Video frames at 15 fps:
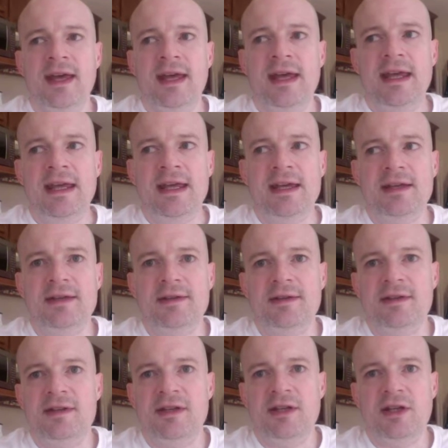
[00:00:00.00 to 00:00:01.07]

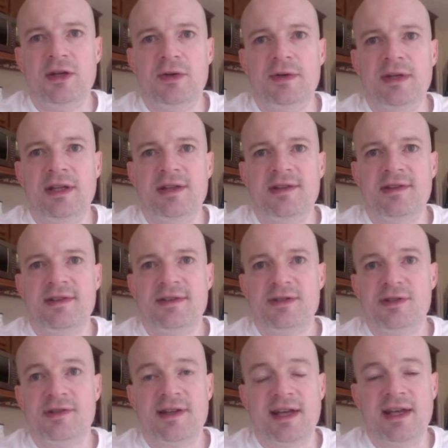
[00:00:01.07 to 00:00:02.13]
And, it's
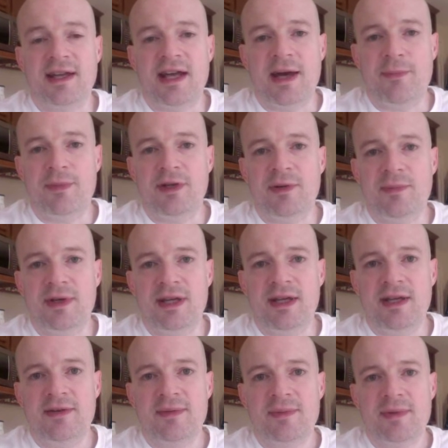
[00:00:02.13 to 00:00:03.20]
just like it happened to
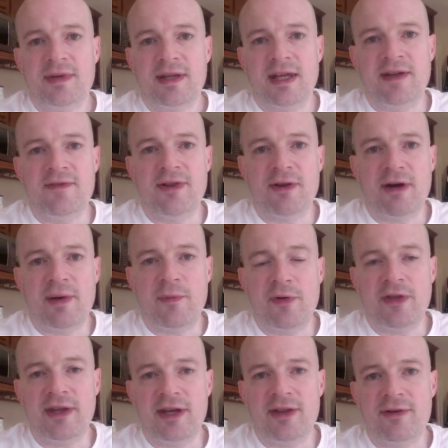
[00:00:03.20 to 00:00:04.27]
me, even though I'm
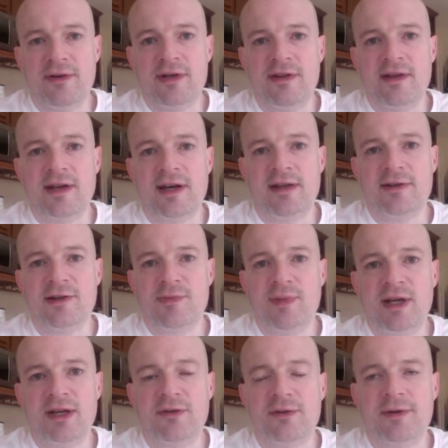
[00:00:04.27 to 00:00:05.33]
on the other end of the color
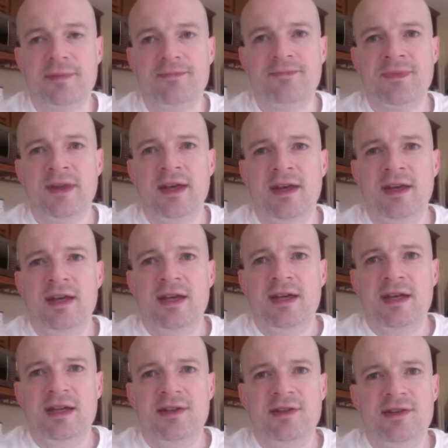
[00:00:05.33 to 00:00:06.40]
spectrum.
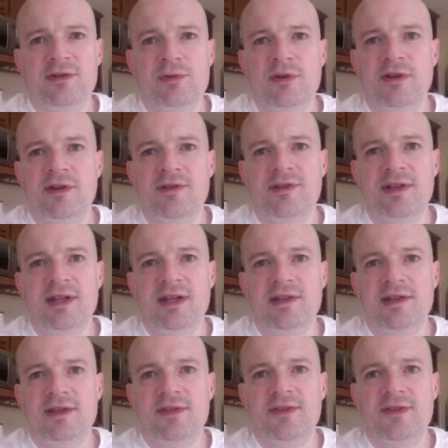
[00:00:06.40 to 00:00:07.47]
It's just one of those things,
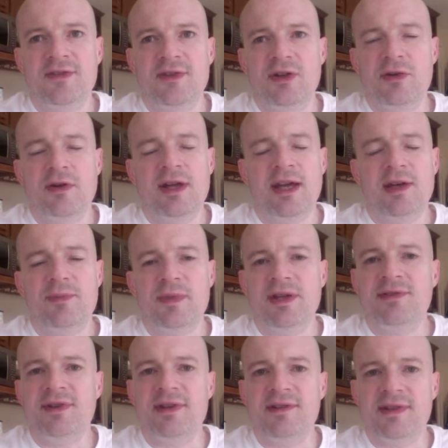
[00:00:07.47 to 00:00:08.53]
if you can't be
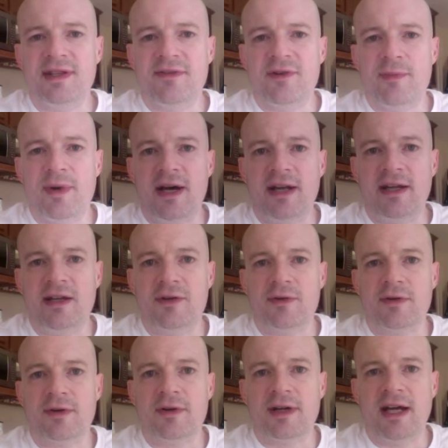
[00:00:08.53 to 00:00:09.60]
sensitive about it
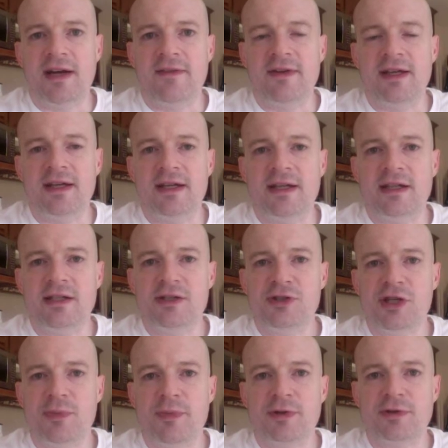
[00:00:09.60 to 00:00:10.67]
or have a
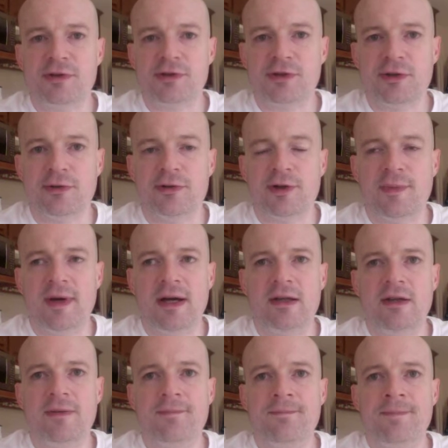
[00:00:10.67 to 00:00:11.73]
chip on your shoulder about it.